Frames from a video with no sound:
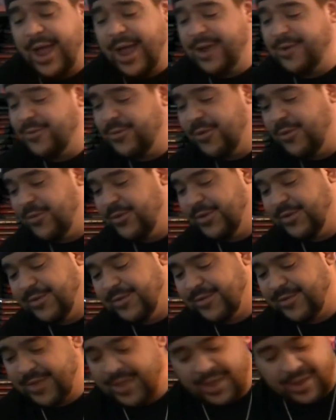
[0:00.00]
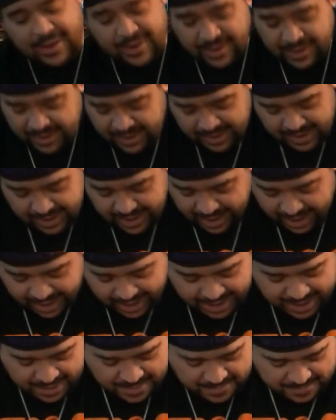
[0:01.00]
I don't know what to say.
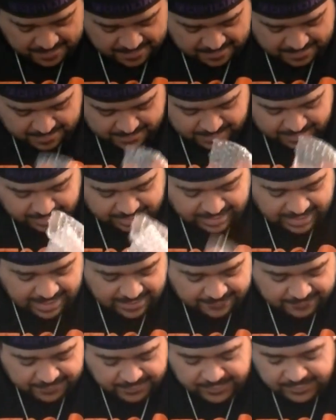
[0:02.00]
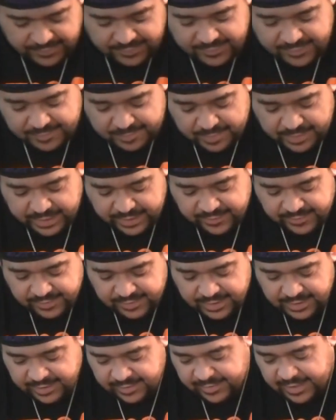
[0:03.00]
I am left
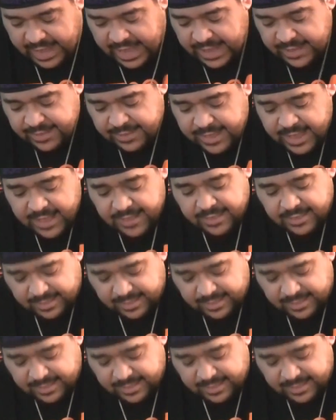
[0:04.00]
speechless. And then